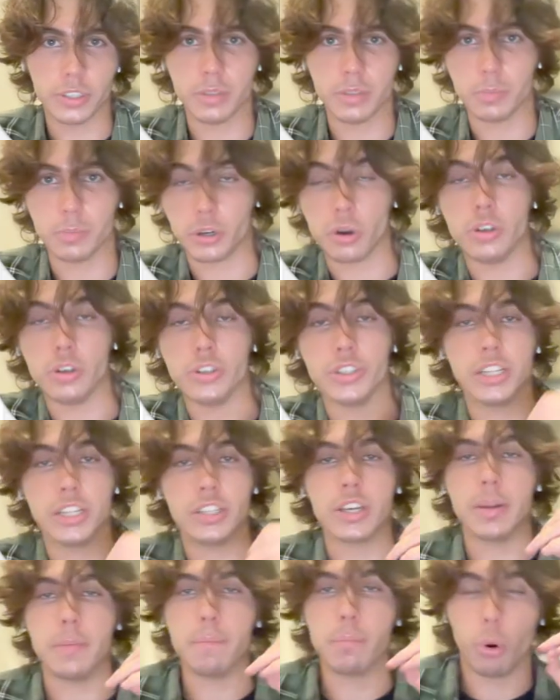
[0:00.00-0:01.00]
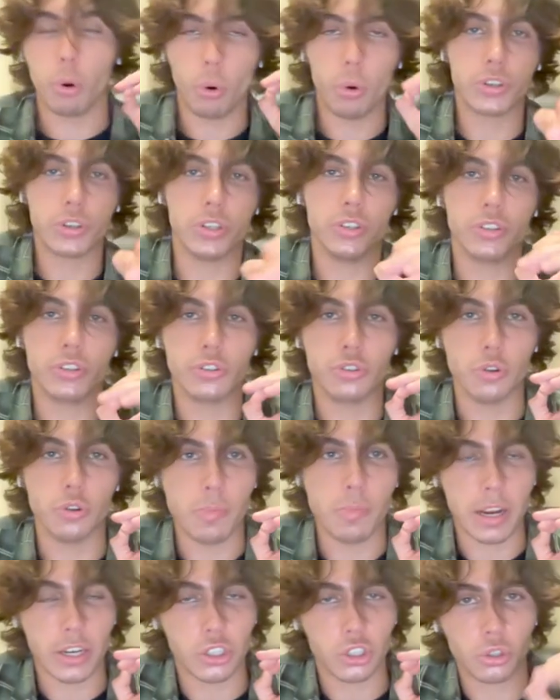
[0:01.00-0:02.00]
because it's important to
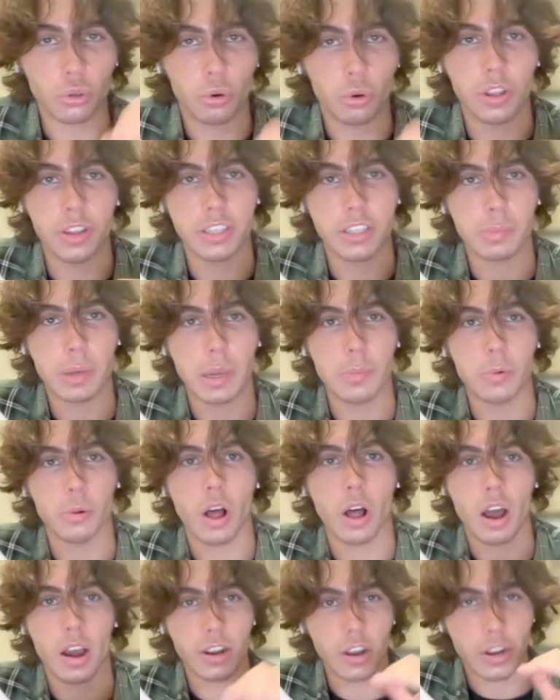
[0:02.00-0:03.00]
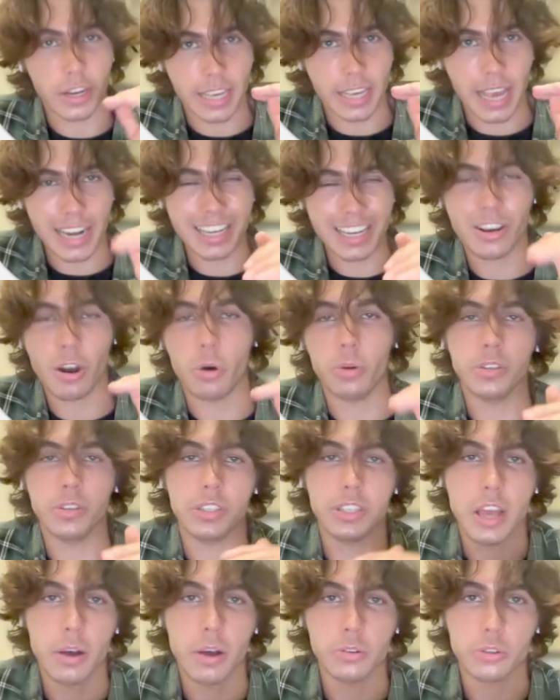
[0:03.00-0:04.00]
make sure that these people are getting on
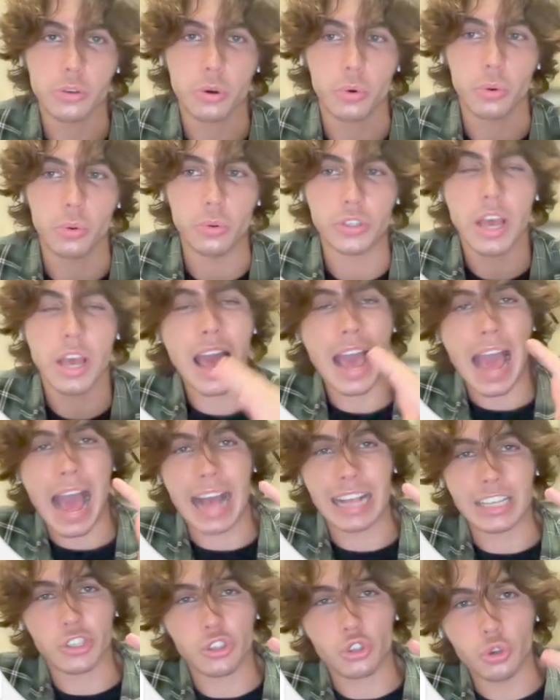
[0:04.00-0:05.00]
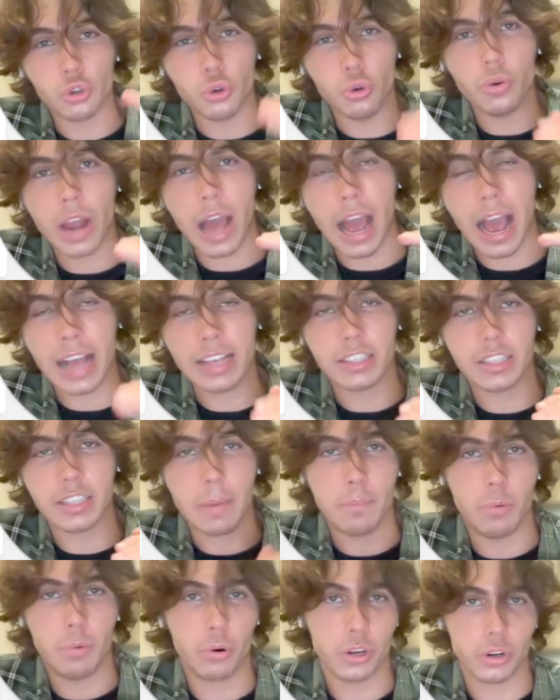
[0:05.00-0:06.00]
sales calls as soon as they
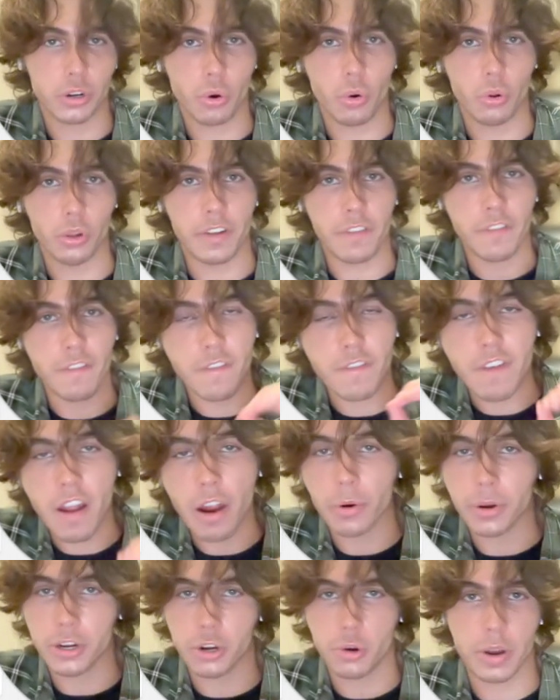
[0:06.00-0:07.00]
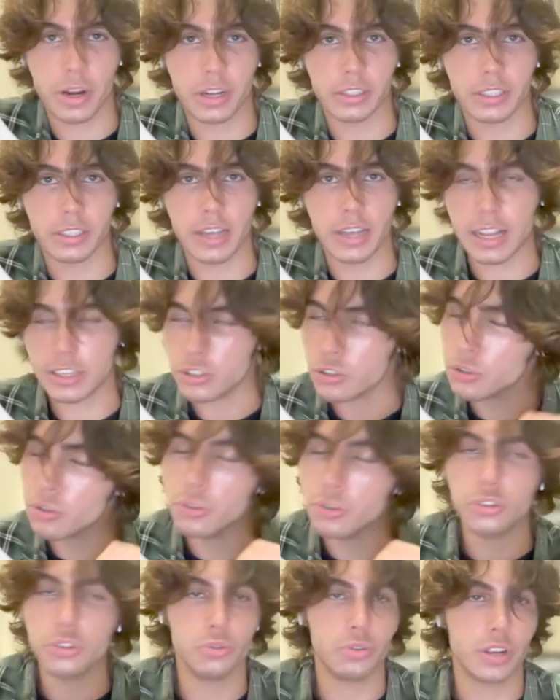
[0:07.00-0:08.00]
book a call in, very quickly, as
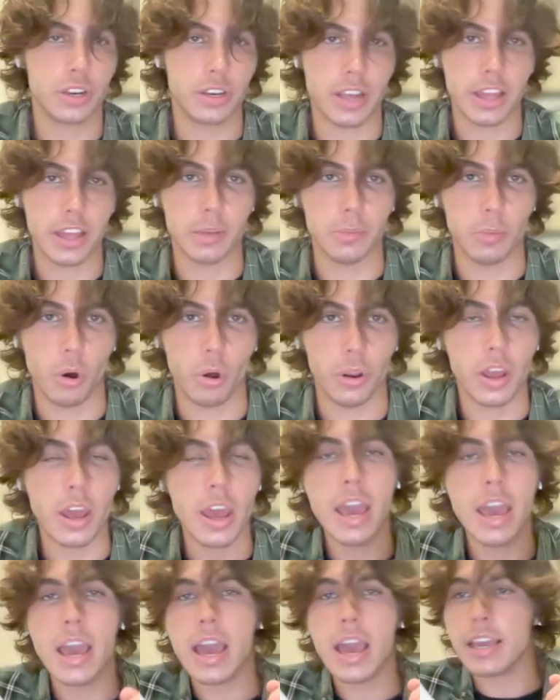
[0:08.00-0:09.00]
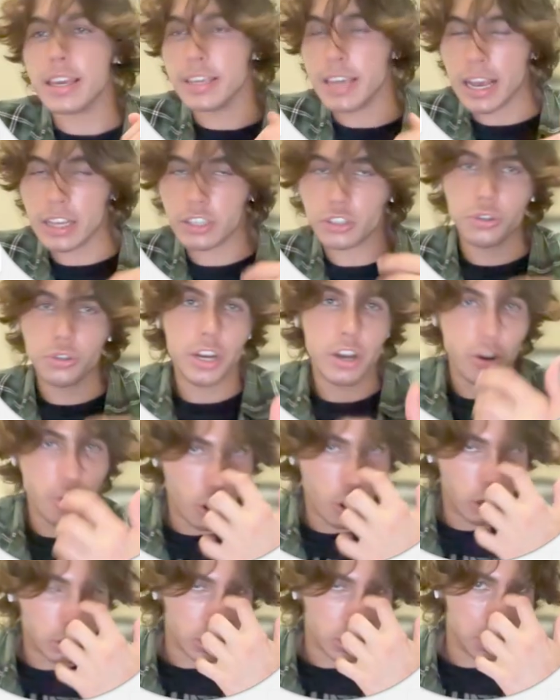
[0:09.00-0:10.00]
soon as you can get them on. Yes, you need to
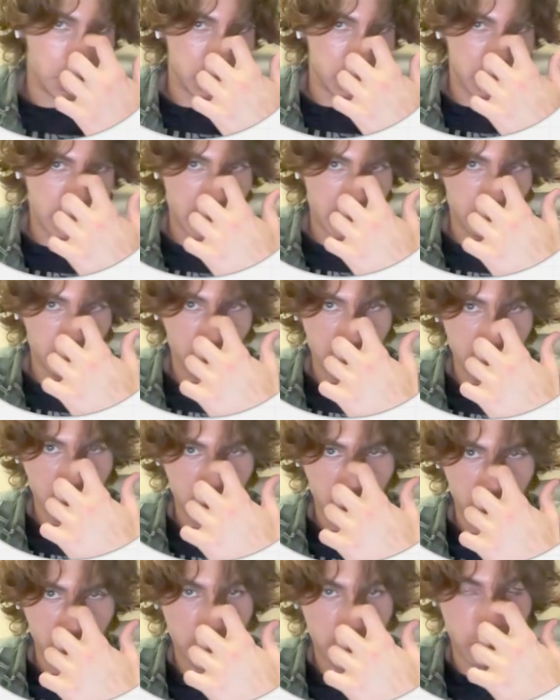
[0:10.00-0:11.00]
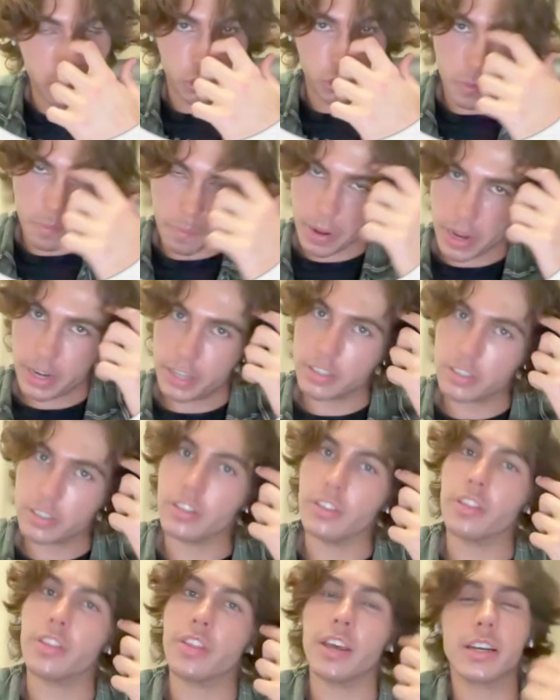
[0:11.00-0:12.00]
nurture them and send them resources. It shouldn't be an
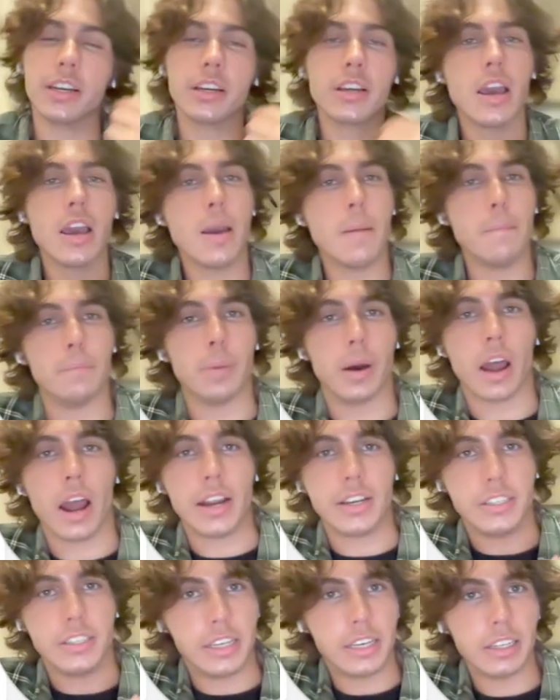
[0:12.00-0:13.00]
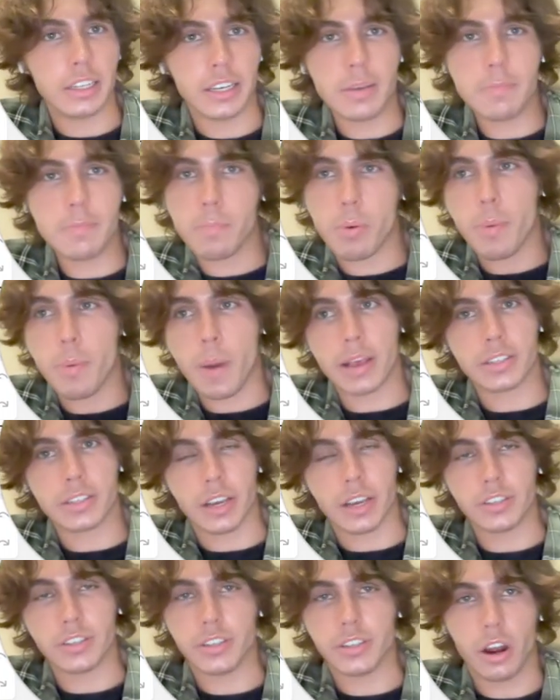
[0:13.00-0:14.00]
instant thing, but ideally, best
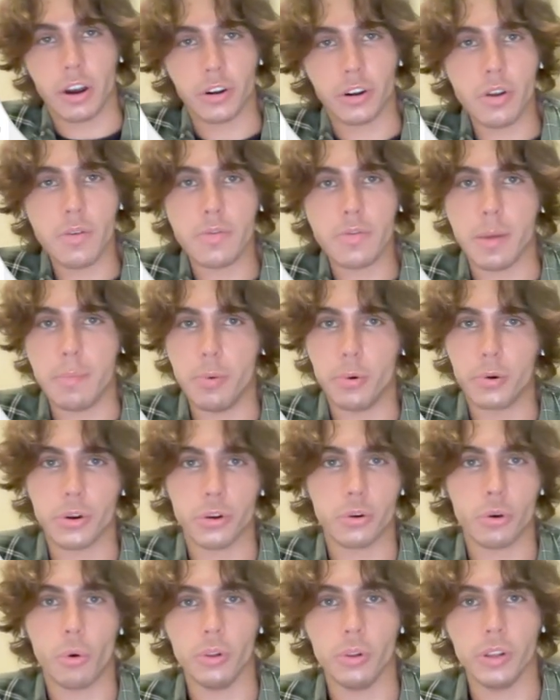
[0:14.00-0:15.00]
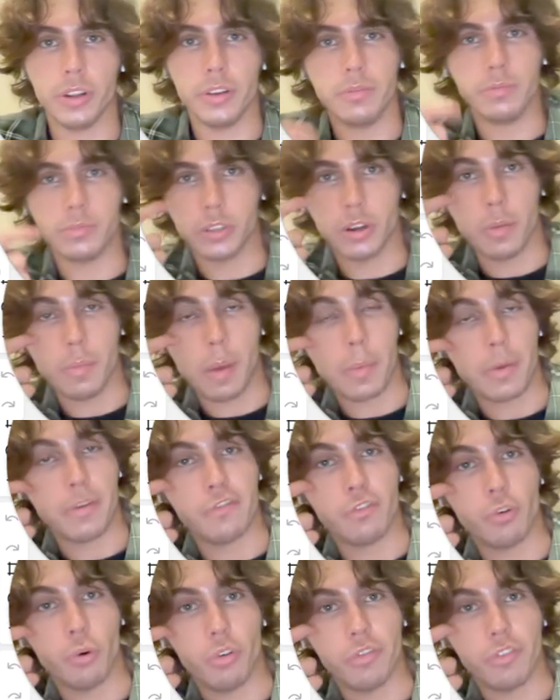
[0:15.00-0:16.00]
case scenario, they book a call in, maybe
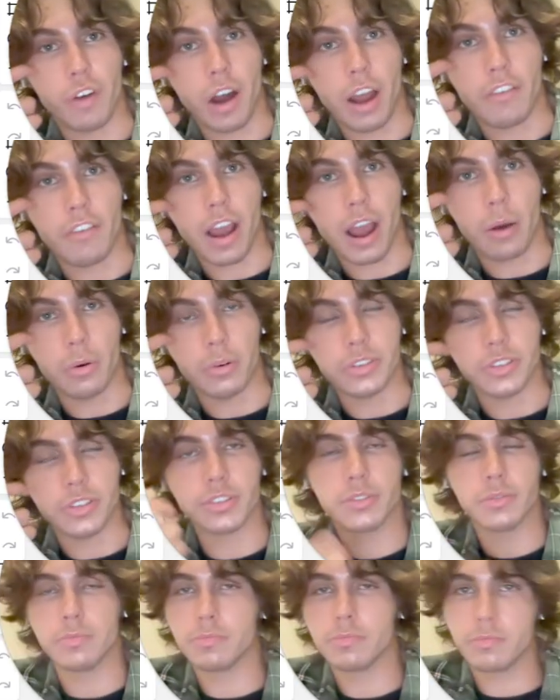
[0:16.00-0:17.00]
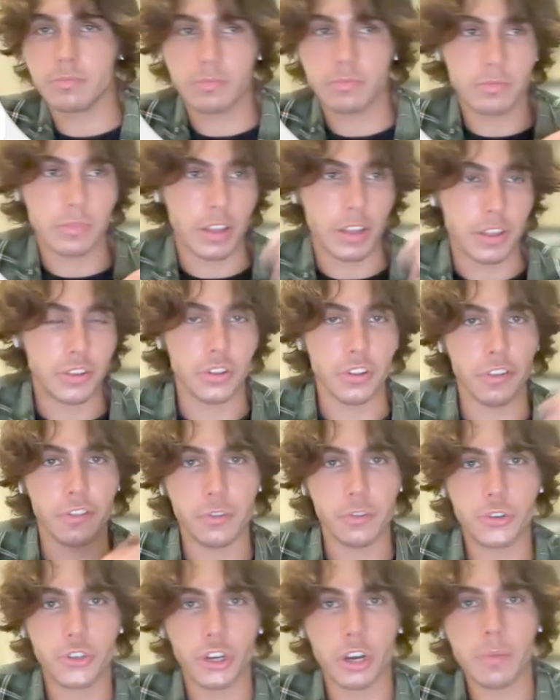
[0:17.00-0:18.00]
4 or 5 hours into the
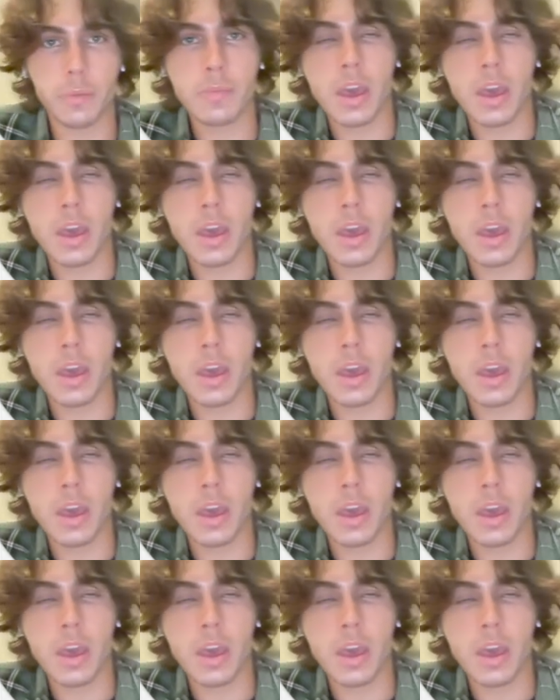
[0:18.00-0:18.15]
future.